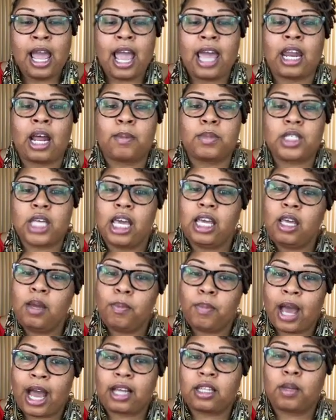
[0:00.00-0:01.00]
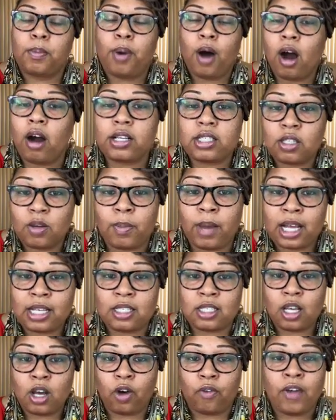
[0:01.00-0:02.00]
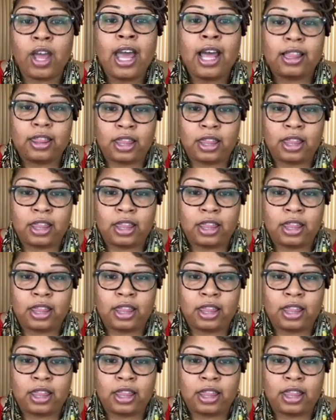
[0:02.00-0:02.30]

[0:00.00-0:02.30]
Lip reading: And I'm taking back the parts of myself